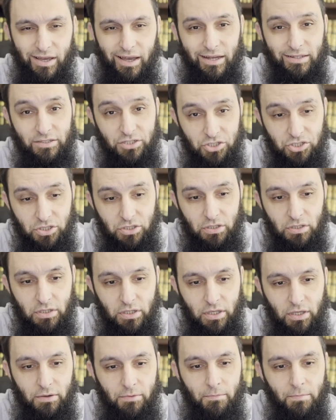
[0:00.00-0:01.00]

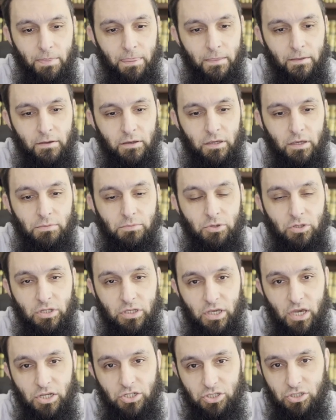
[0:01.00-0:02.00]
Additionally,
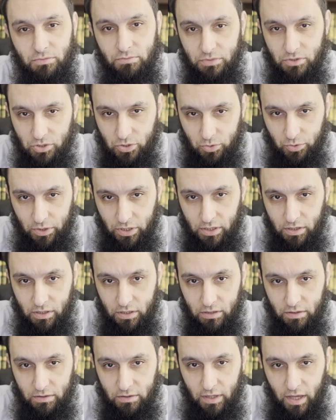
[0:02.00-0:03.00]
communication
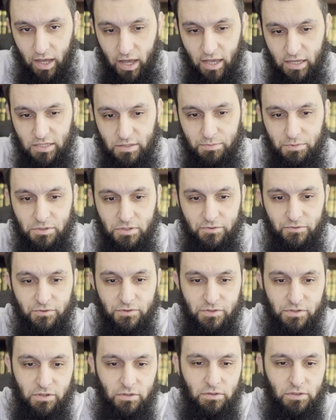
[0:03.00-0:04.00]
between the hospice
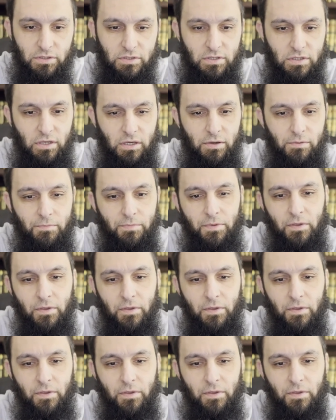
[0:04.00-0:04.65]
facility